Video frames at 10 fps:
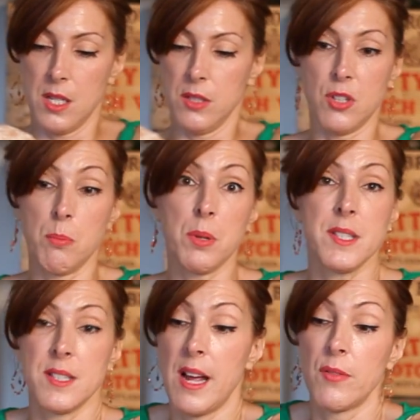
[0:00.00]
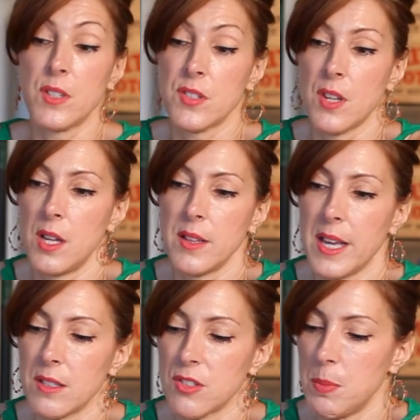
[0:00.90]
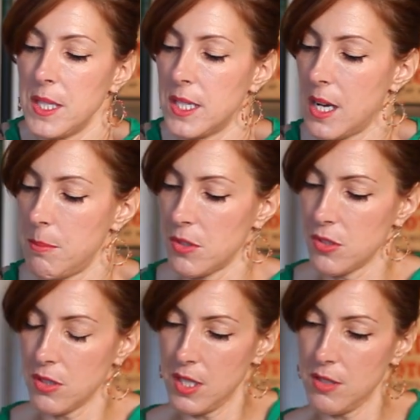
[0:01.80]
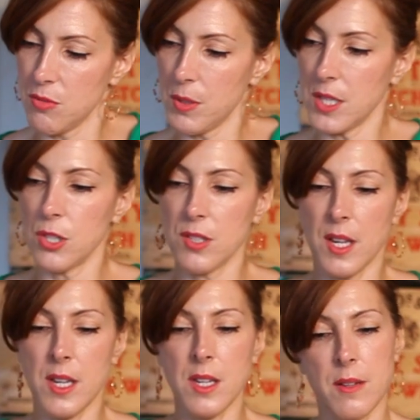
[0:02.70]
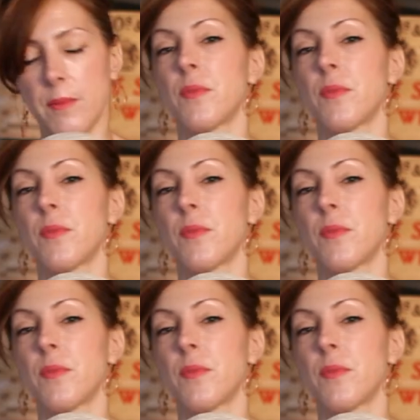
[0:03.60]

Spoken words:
You can place it out in the sun. That'll speed it up. So here's what it looks like